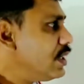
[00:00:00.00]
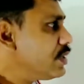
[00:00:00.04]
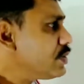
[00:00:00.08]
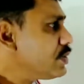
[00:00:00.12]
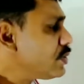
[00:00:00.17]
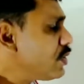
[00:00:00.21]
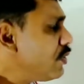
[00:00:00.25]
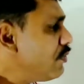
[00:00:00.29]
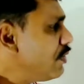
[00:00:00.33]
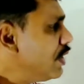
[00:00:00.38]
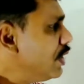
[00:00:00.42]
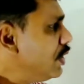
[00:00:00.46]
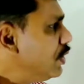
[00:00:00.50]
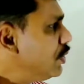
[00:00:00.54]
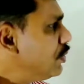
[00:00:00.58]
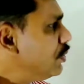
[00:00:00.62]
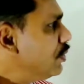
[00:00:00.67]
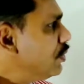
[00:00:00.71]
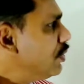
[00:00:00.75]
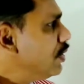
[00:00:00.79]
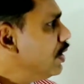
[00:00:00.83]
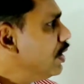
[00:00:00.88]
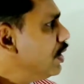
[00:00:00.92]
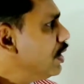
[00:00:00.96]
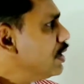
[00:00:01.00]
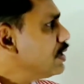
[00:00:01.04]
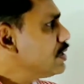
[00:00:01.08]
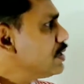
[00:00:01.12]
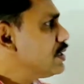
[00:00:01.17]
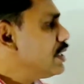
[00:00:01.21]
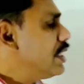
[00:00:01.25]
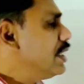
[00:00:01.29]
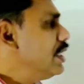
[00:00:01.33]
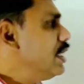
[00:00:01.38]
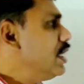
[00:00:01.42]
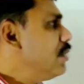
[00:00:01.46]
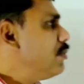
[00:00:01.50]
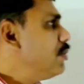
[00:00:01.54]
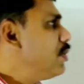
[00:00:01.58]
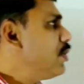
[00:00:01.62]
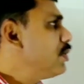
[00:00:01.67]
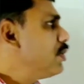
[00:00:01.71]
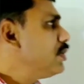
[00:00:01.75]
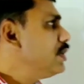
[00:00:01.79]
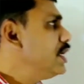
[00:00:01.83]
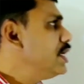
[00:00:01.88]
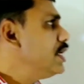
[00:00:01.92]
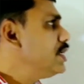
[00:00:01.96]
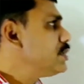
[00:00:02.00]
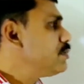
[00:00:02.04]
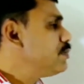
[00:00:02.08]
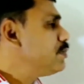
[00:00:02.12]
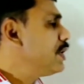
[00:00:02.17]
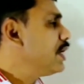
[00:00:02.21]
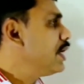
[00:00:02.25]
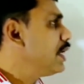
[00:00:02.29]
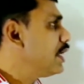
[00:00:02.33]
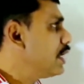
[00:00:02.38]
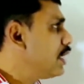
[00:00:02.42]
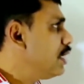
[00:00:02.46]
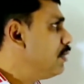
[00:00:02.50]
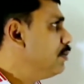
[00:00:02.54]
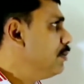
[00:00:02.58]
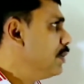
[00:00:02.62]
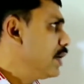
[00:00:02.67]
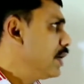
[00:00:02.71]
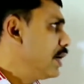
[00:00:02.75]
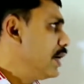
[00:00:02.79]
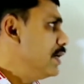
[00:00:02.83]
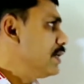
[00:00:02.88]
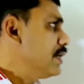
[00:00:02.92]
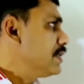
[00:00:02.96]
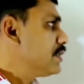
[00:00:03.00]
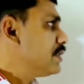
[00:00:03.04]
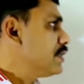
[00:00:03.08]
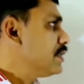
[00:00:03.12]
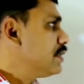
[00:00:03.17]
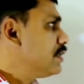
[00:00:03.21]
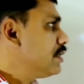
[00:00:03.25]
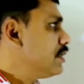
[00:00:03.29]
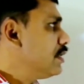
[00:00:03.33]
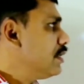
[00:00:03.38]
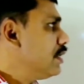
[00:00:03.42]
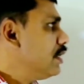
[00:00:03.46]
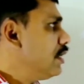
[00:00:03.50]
So when you study about the spherical mirrors,